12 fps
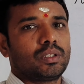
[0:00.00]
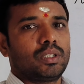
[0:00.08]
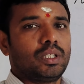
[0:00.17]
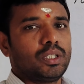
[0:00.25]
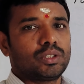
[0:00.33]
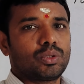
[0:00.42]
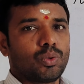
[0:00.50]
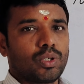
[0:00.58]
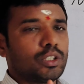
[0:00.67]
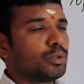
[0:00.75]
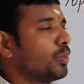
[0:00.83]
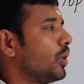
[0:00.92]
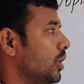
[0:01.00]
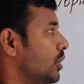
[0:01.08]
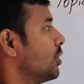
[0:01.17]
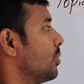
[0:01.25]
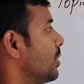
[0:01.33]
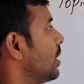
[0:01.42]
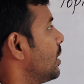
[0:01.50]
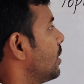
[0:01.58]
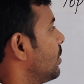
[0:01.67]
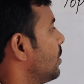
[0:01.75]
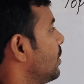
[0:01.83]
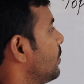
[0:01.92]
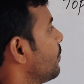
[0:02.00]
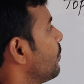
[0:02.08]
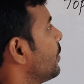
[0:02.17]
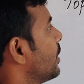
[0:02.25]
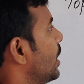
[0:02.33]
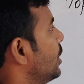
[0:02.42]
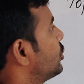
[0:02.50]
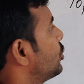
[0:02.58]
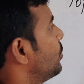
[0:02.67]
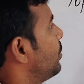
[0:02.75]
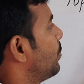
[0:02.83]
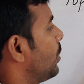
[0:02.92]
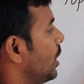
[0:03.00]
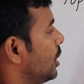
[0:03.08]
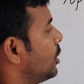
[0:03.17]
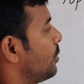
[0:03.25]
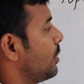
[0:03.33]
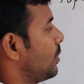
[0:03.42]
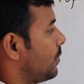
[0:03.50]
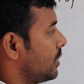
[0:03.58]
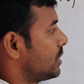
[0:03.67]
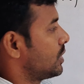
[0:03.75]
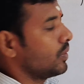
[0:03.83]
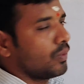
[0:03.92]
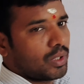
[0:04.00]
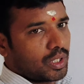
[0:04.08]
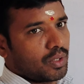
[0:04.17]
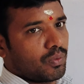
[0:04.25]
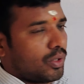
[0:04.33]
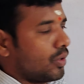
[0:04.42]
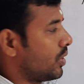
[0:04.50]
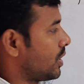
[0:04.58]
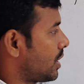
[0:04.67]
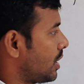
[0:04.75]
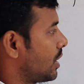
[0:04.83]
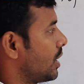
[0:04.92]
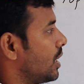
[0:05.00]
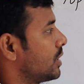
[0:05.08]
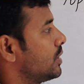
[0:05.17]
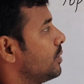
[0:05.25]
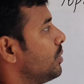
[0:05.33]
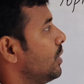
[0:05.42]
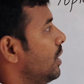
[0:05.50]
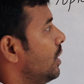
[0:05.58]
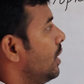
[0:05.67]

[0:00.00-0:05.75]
It is known as polynomial. It should be polynomial first, whatever you are taking example.